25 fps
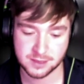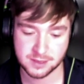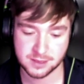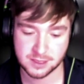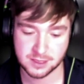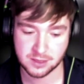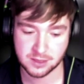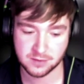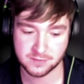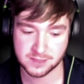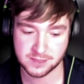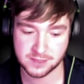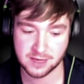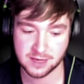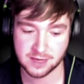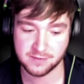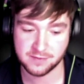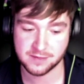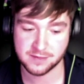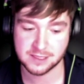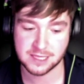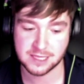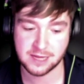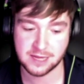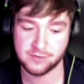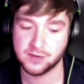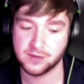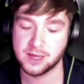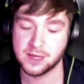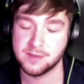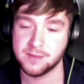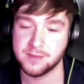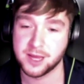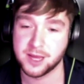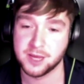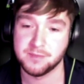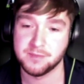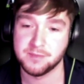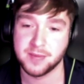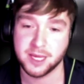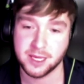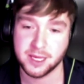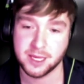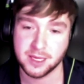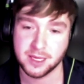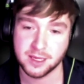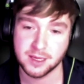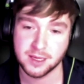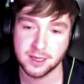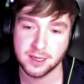surface level it may
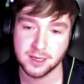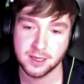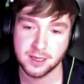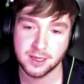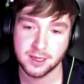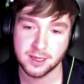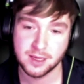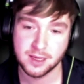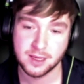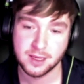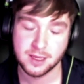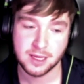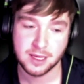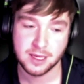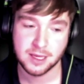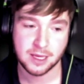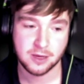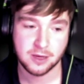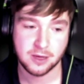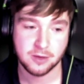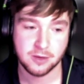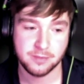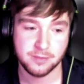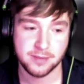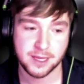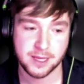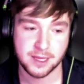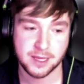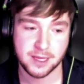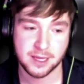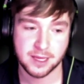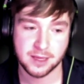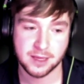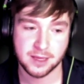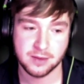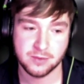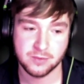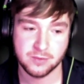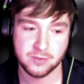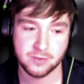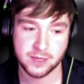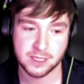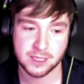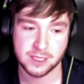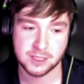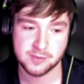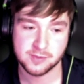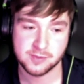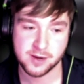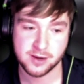be, it could be that we
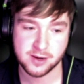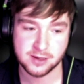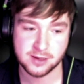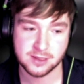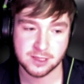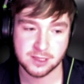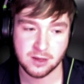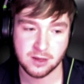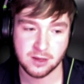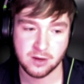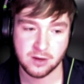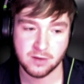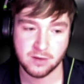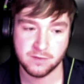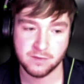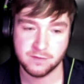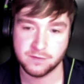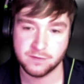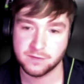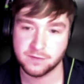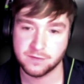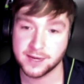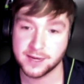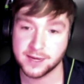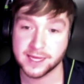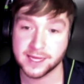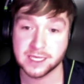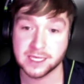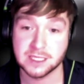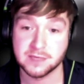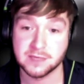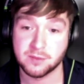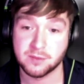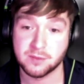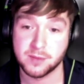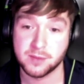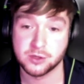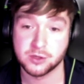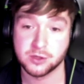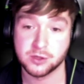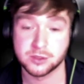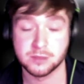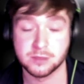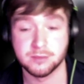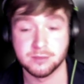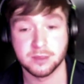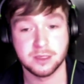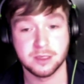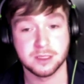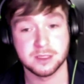experience a lot of negative
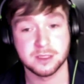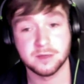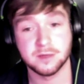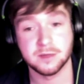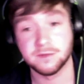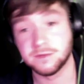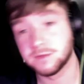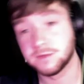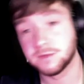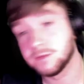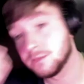emotion because of